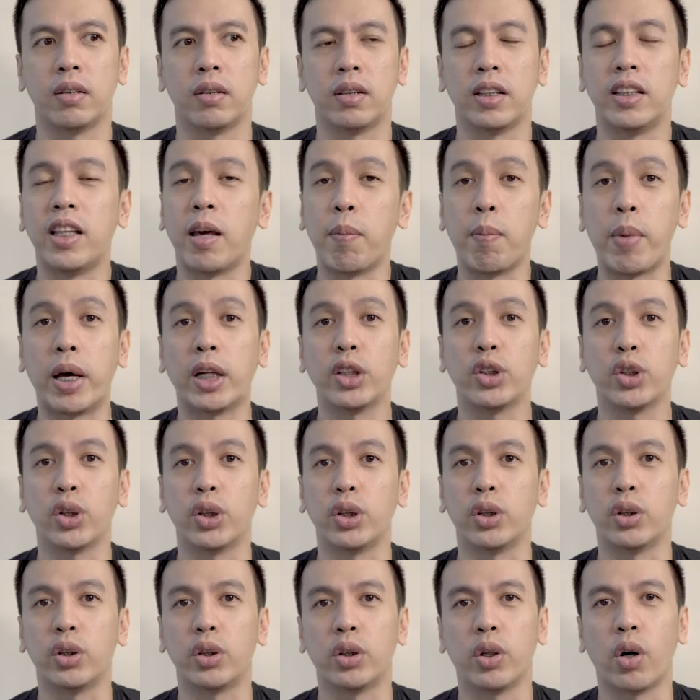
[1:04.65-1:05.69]
the
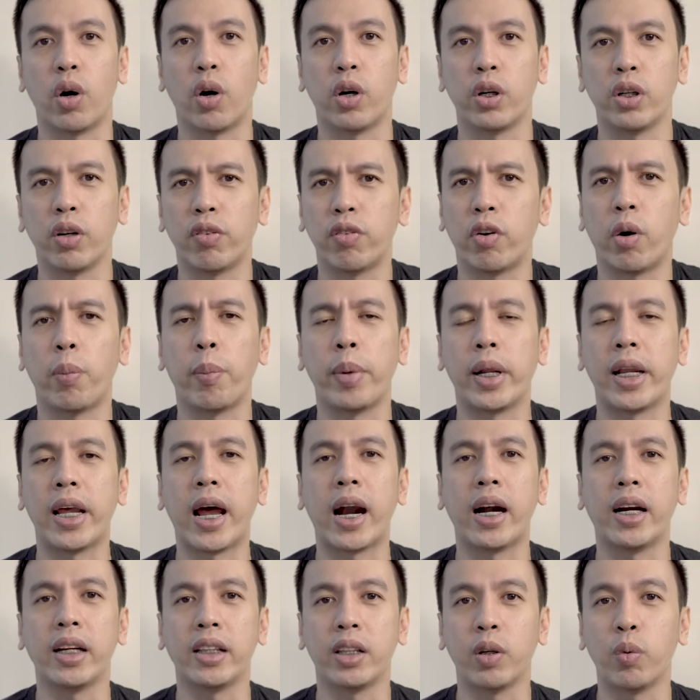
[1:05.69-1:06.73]
dimensions or your
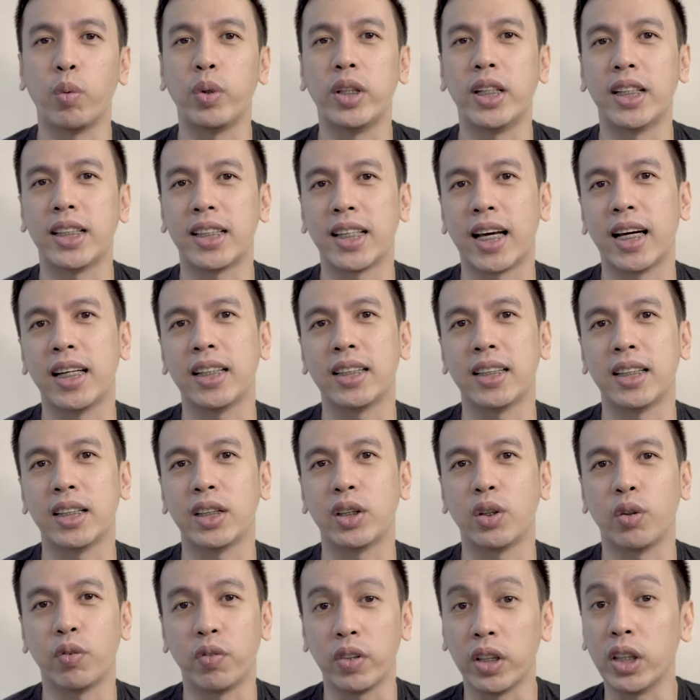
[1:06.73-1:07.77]
familiarity with the
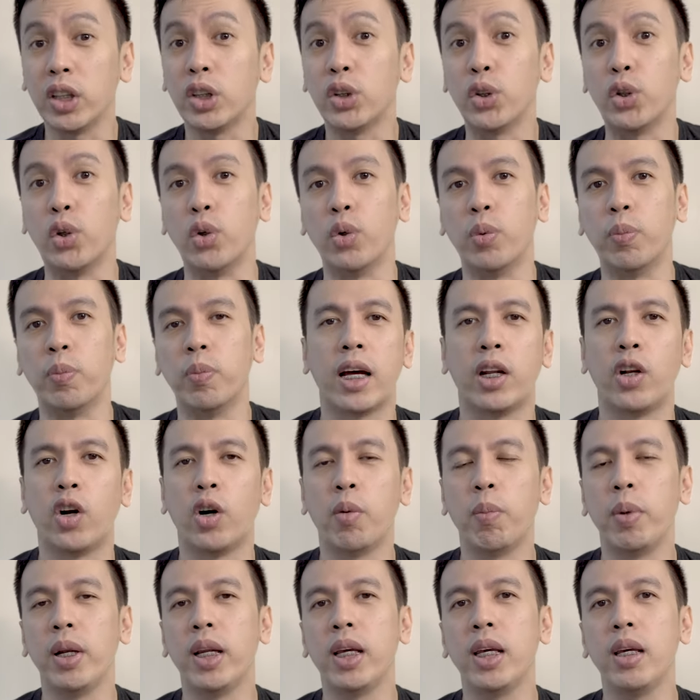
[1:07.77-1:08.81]
sizes of each room.
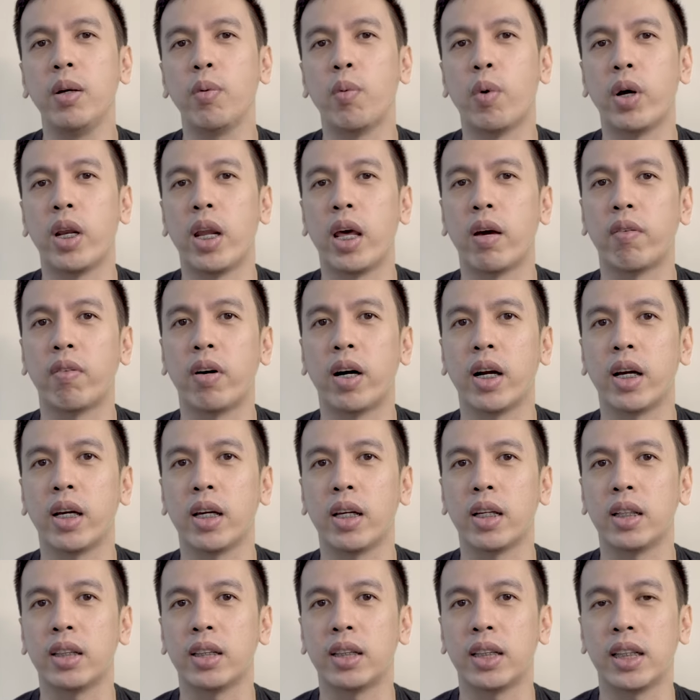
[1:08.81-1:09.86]
Normally, whenever
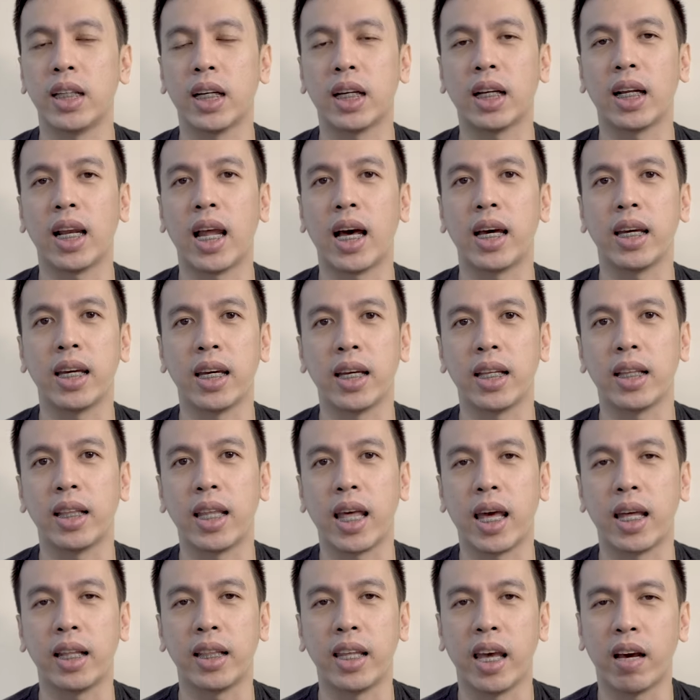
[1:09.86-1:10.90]
I see a client
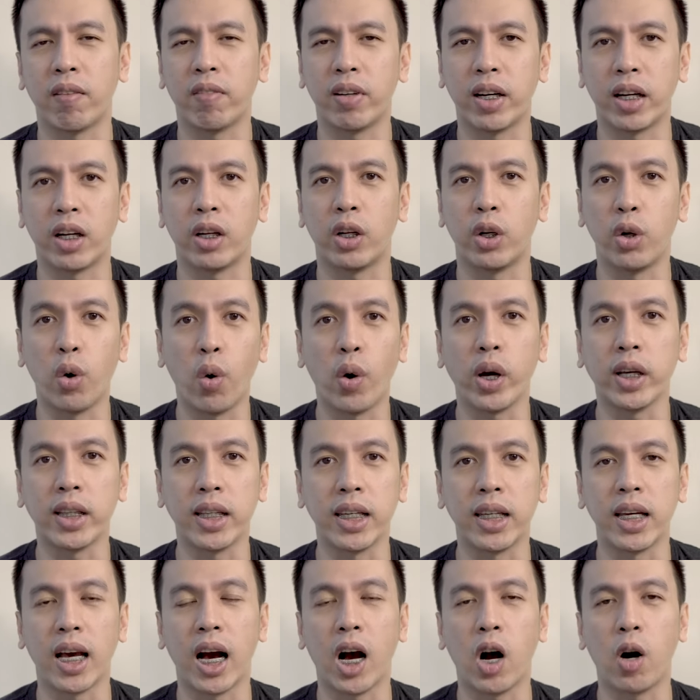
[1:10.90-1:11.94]
and they have no
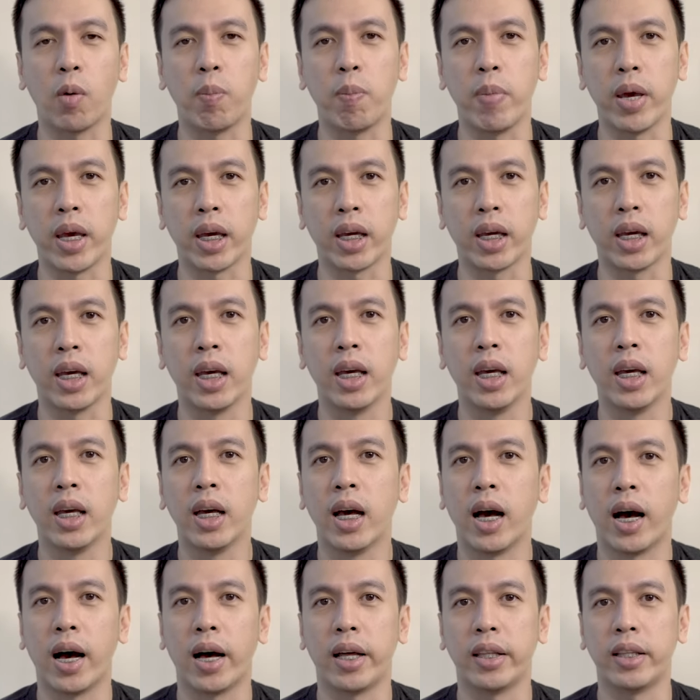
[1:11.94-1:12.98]
idea how big
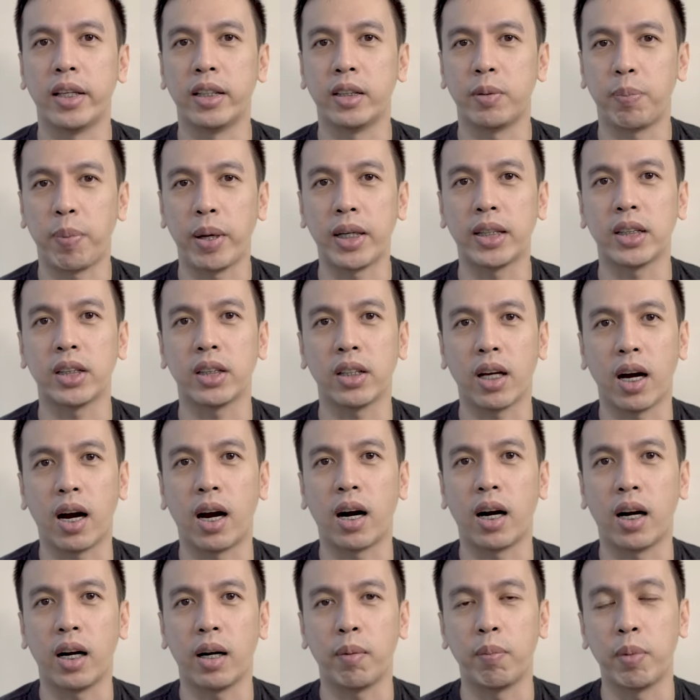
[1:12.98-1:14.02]
uh, the spaces
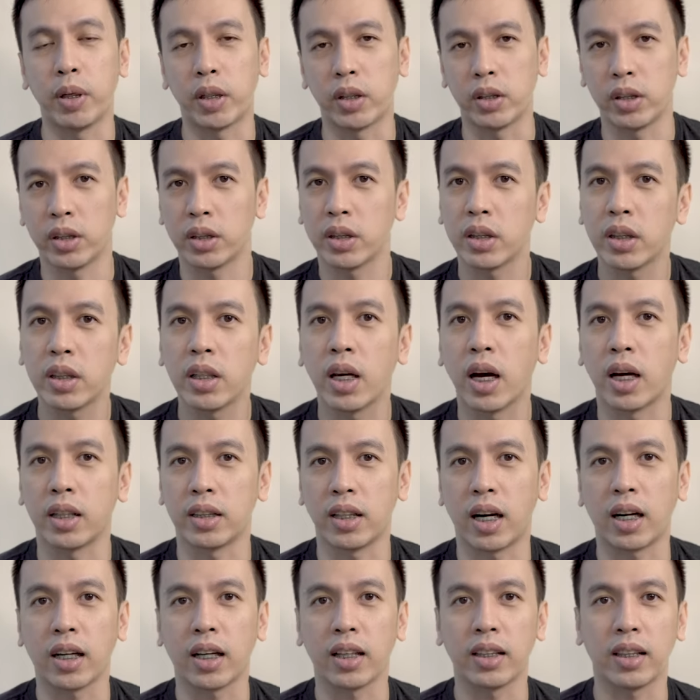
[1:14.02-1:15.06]
are because
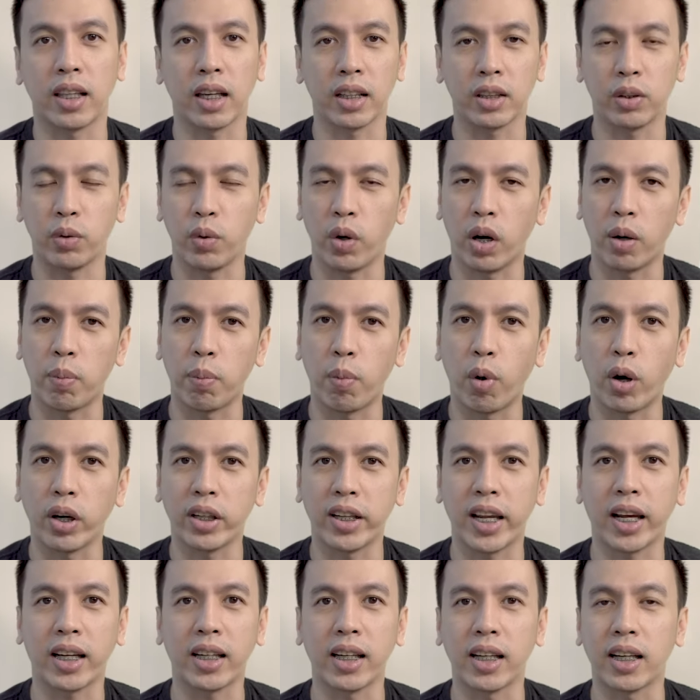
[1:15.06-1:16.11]
as architects, we are more
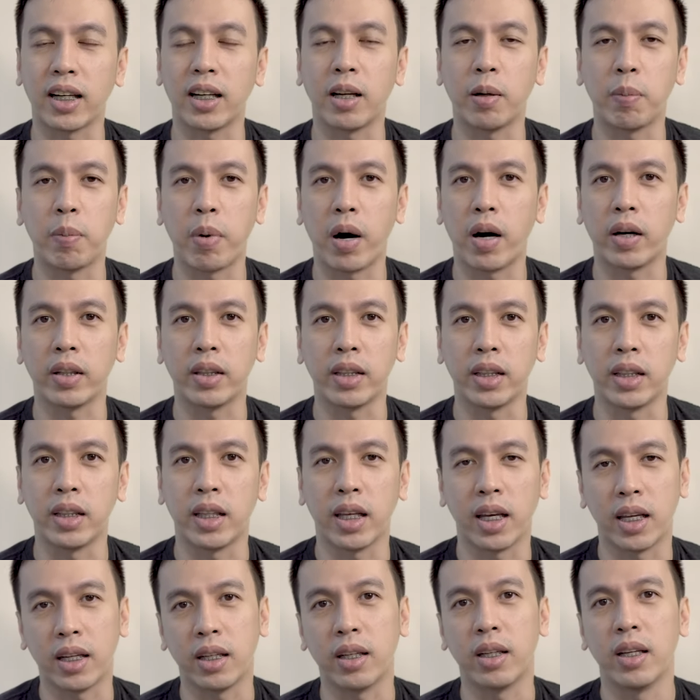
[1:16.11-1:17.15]
technical about it
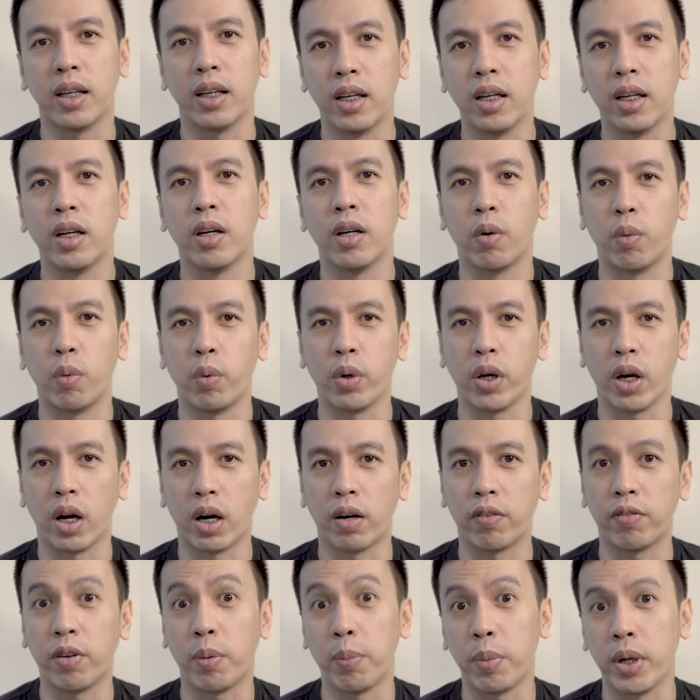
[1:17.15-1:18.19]
and we
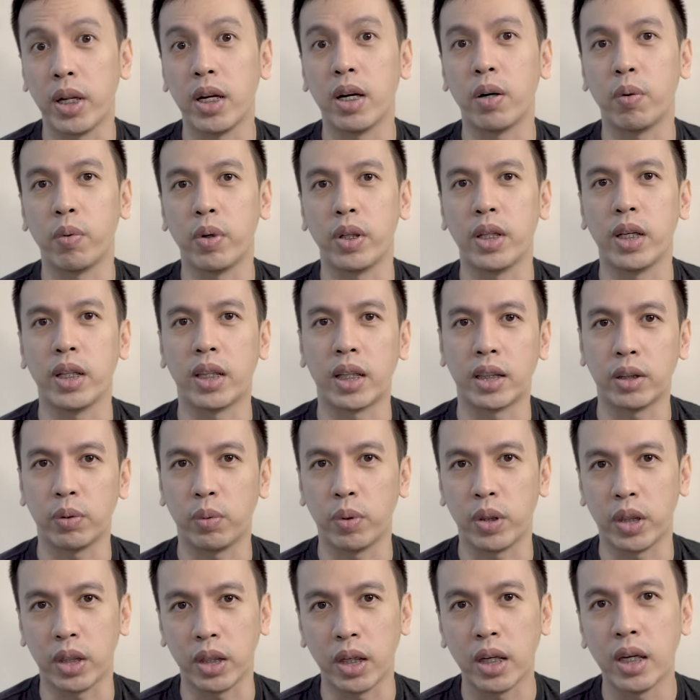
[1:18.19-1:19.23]
are familiar with it as
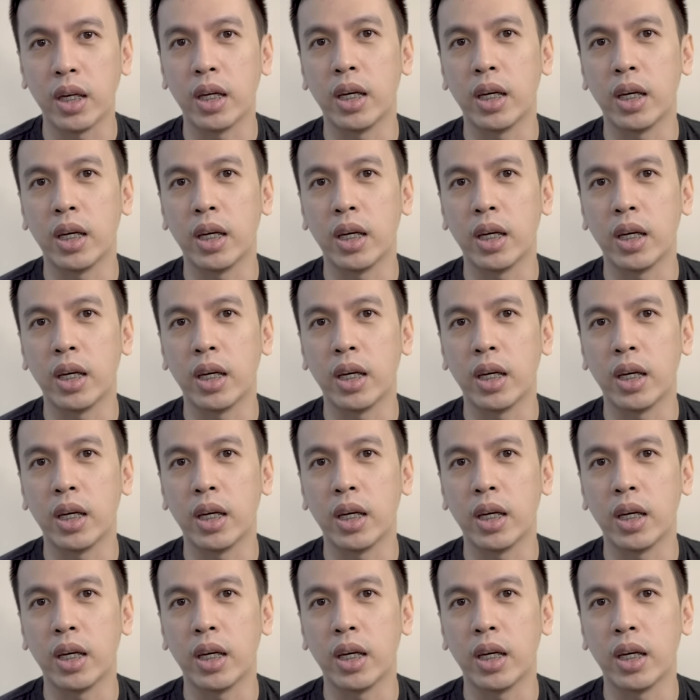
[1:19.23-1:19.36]
we